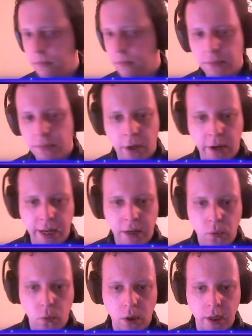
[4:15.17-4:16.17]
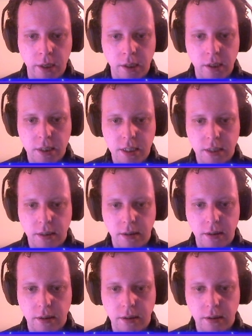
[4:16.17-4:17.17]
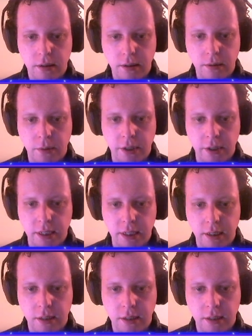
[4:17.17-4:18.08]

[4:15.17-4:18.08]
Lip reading: No, I want... Where is it?